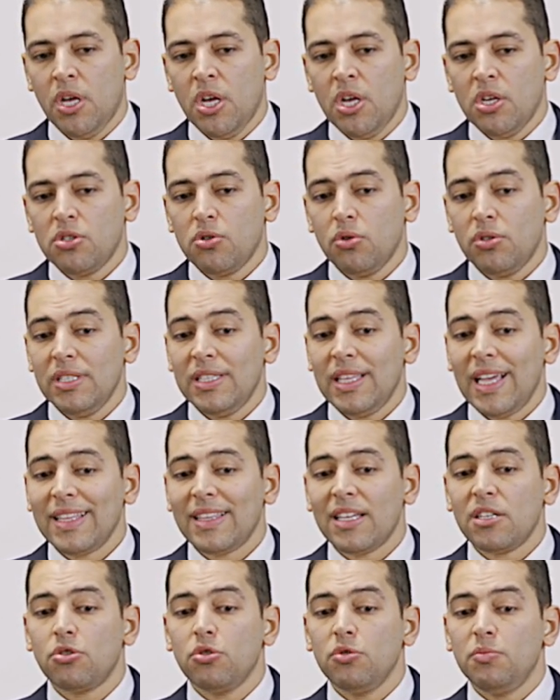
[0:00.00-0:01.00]
So the
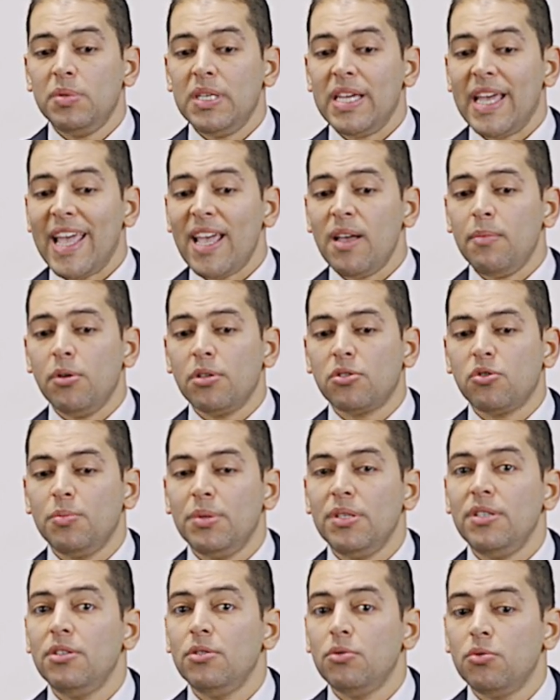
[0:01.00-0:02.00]
data should be able to be
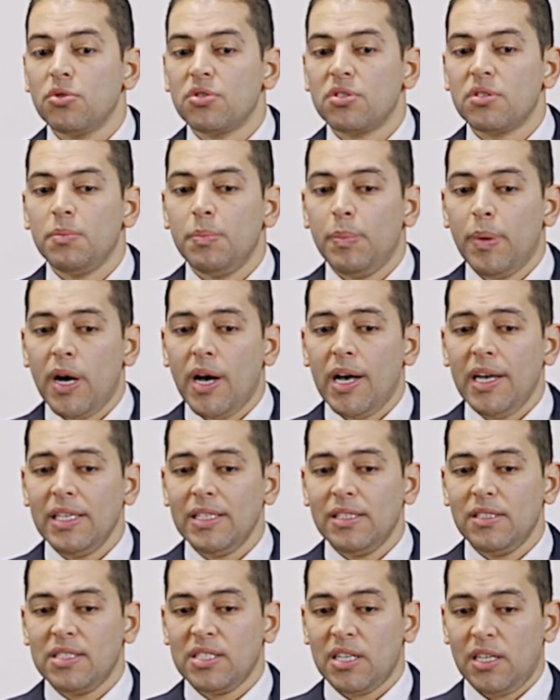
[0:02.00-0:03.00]
used by
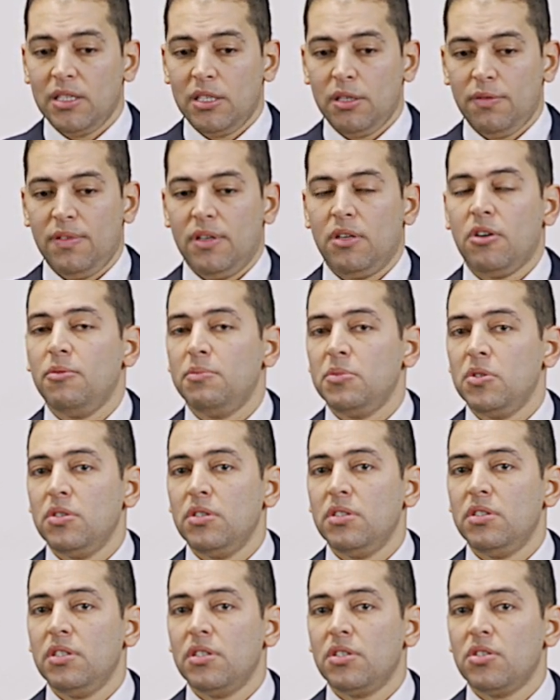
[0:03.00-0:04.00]
the scientific
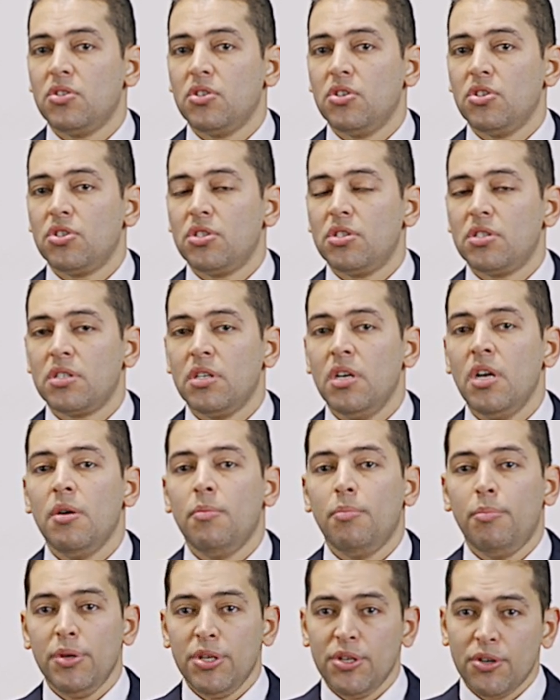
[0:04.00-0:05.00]
community researchers
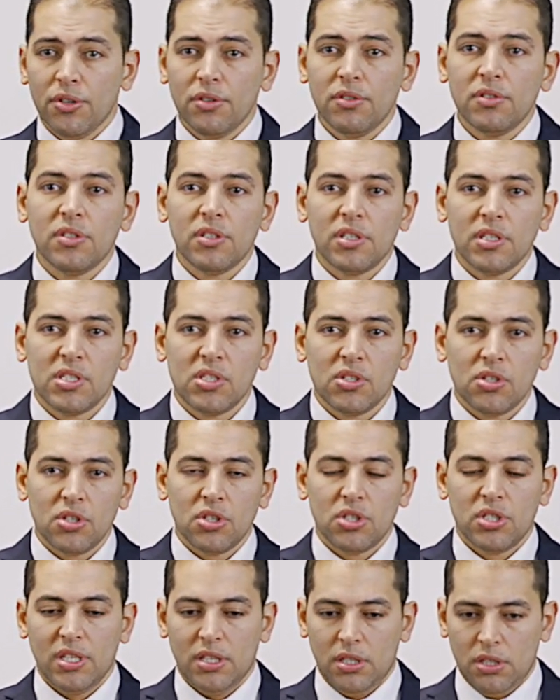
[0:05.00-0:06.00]
beyond the research
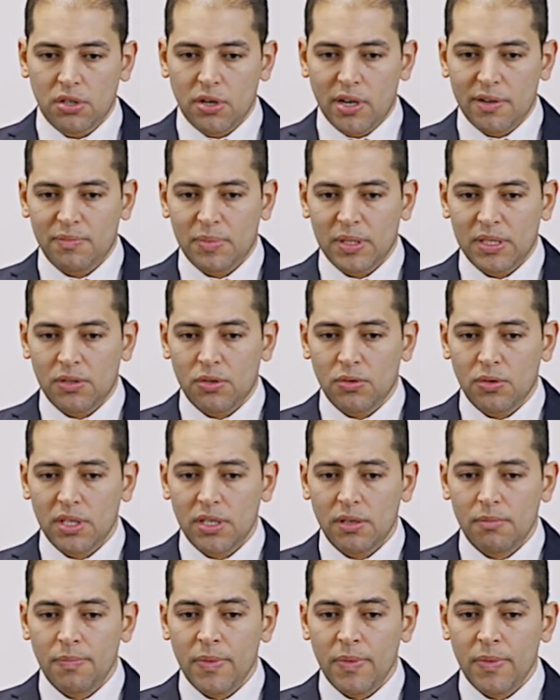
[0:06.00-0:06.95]
that you have been doing.